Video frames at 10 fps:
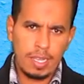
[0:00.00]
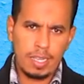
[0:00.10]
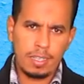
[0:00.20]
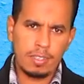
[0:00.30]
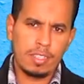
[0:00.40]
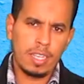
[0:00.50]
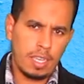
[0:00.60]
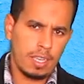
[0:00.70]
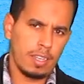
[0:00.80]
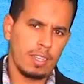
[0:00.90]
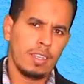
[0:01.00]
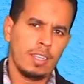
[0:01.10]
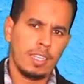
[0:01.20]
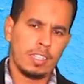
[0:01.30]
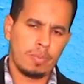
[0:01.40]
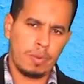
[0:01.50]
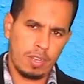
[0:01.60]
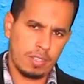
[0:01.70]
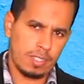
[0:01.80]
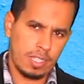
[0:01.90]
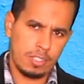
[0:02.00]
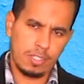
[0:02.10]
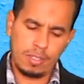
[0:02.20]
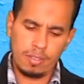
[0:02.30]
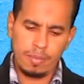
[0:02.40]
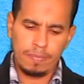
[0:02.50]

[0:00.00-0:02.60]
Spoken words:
he didn't hear its pronunciation,